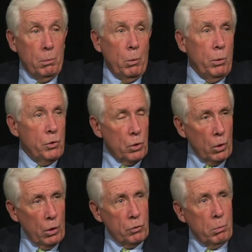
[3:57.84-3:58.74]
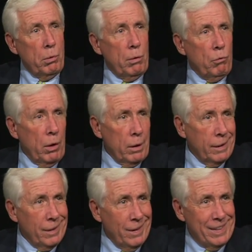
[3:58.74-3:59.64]
we should also bring rail to
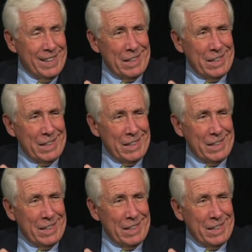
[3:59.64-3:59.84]
Dulles at the